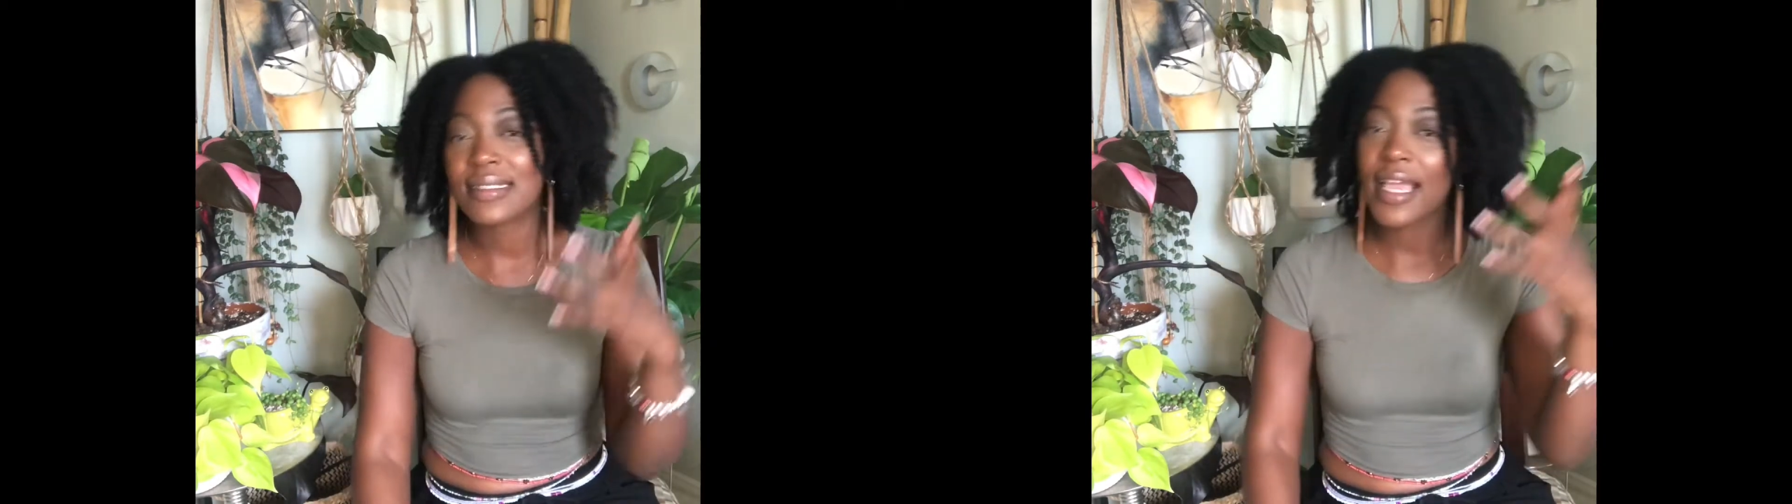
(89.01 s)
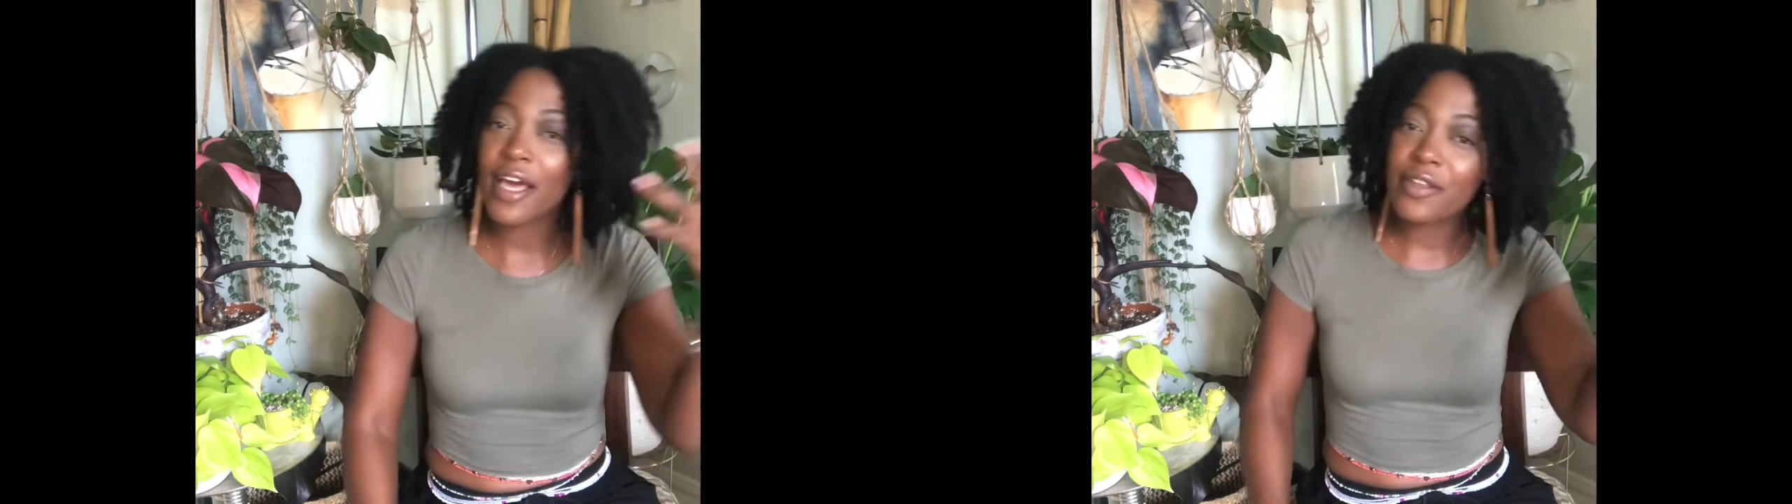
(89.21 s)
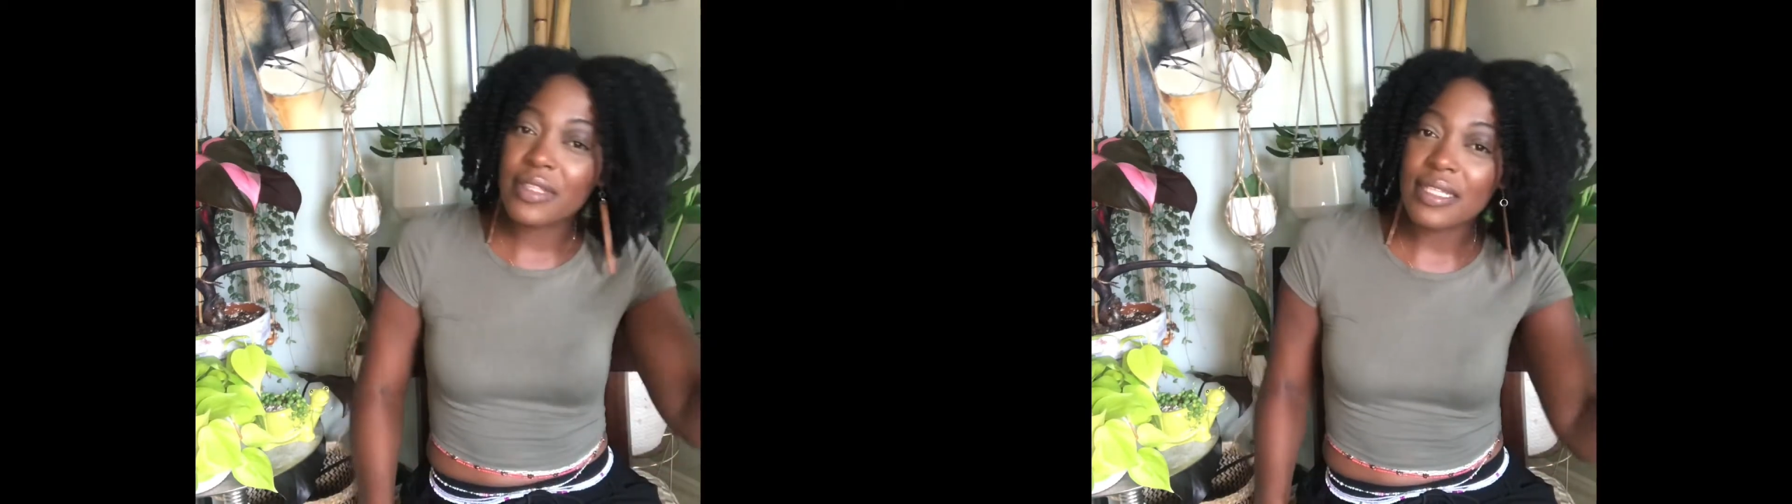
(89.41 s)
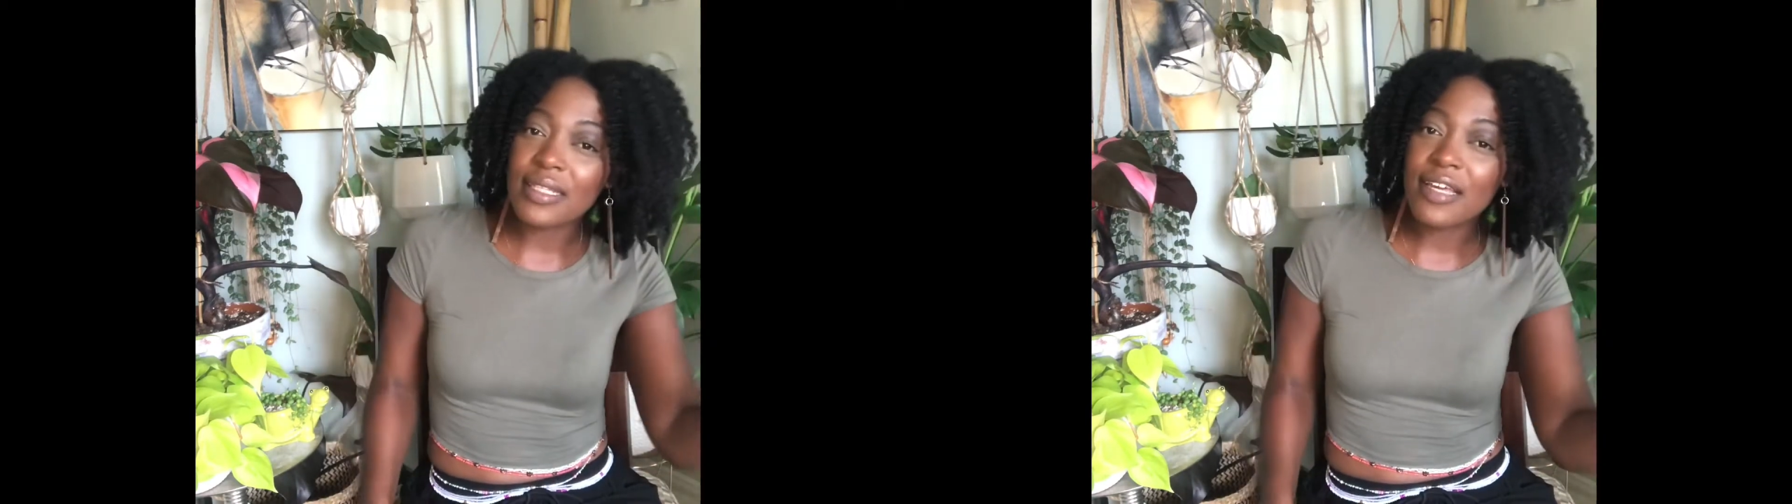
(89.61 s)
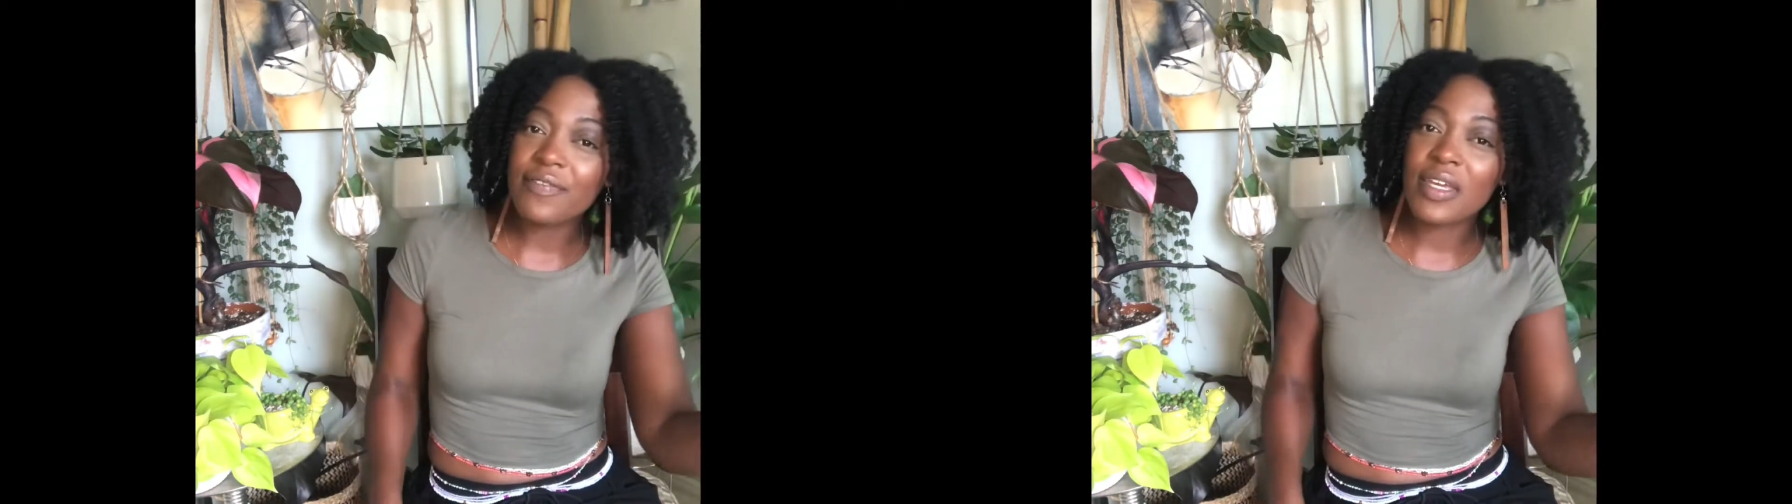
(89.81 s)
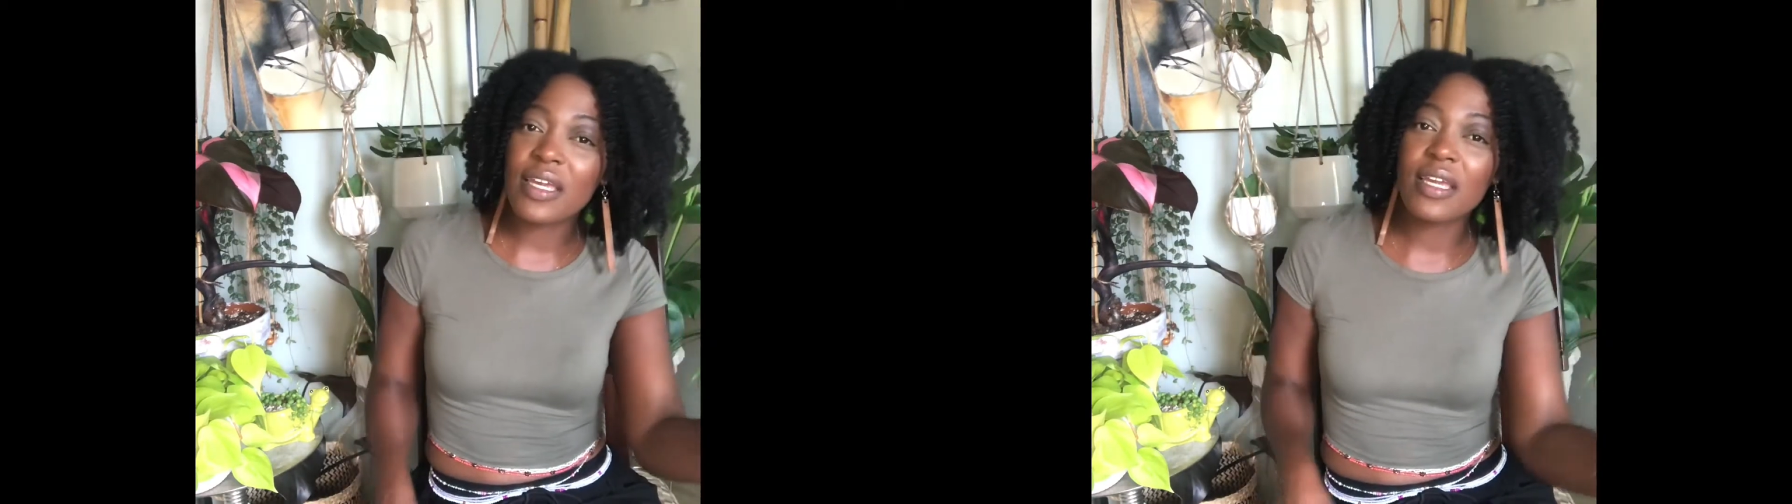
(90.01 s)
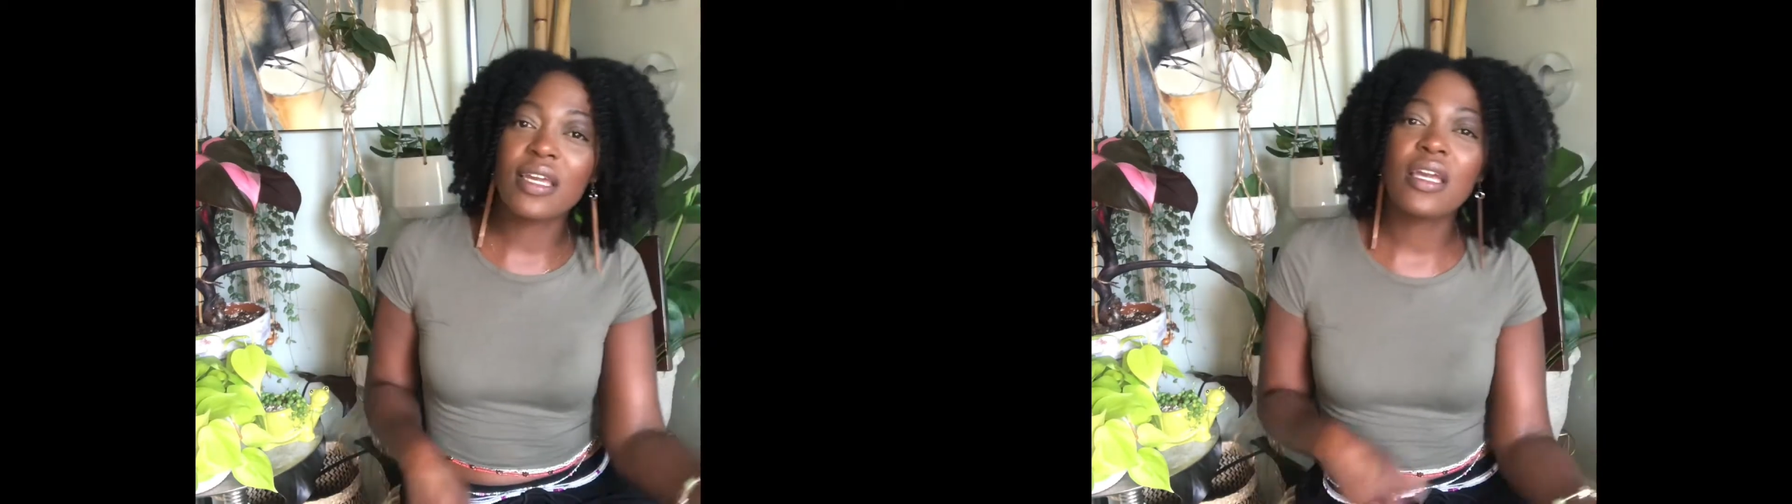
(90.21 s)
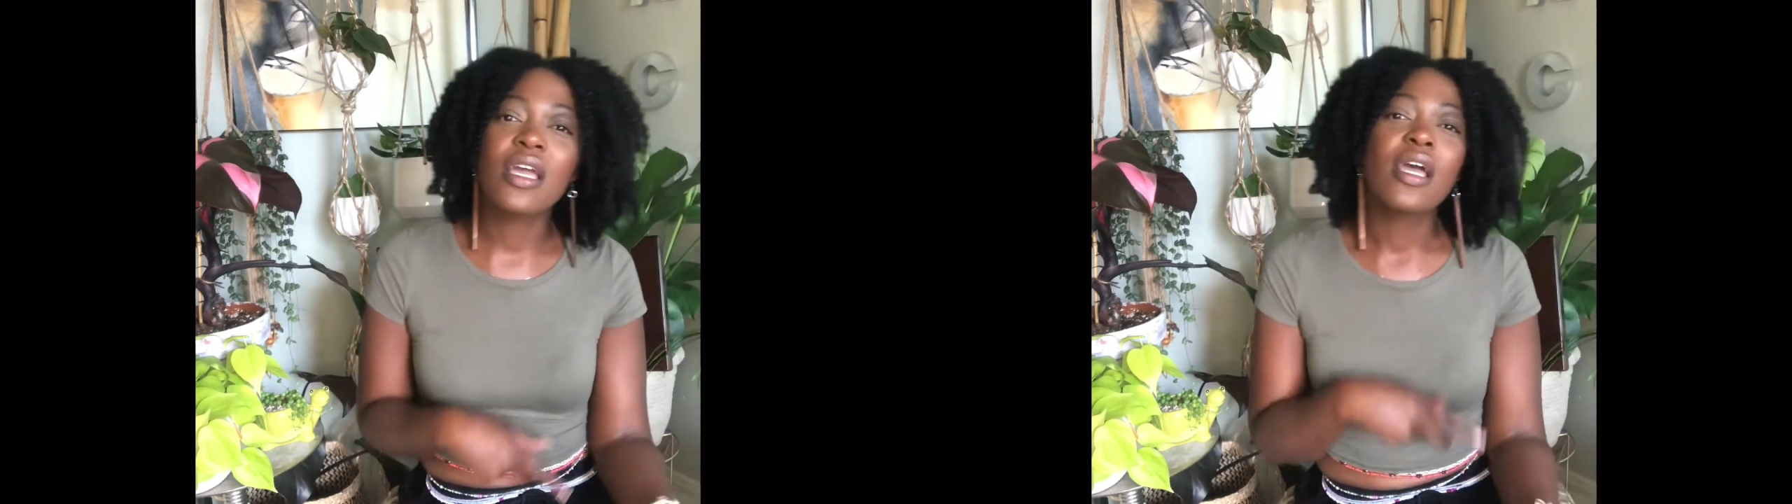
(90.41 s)
healthy
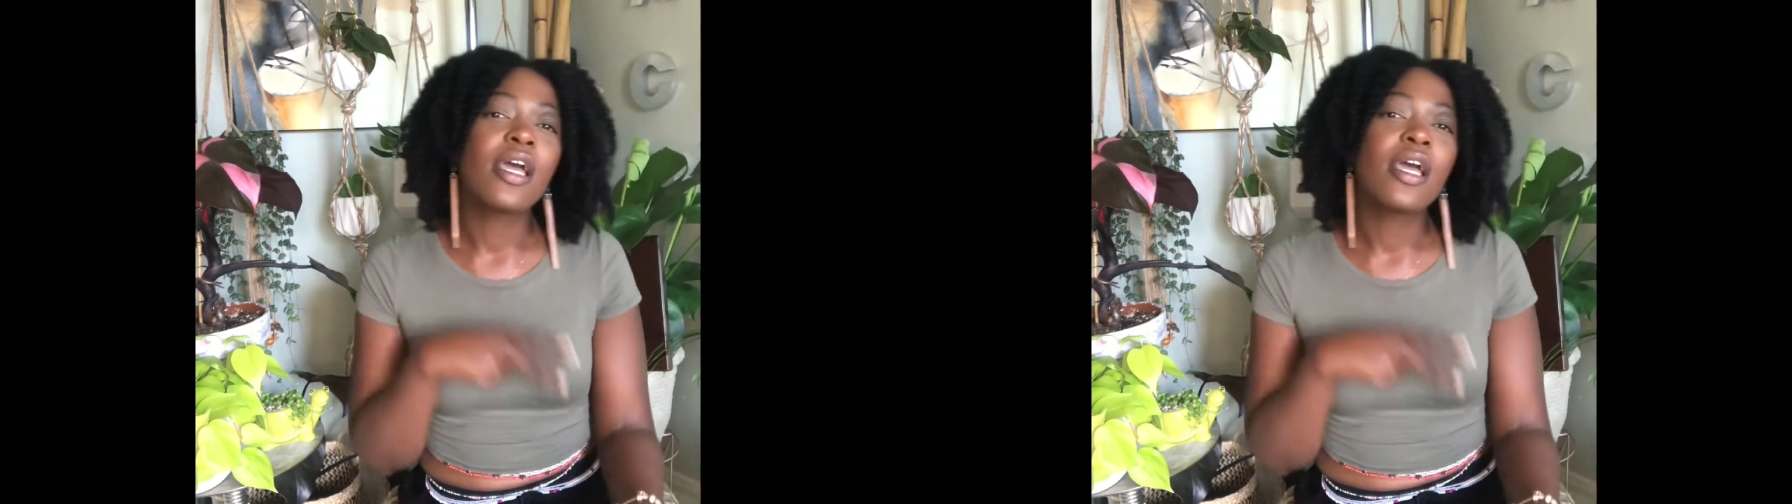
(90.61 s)
living,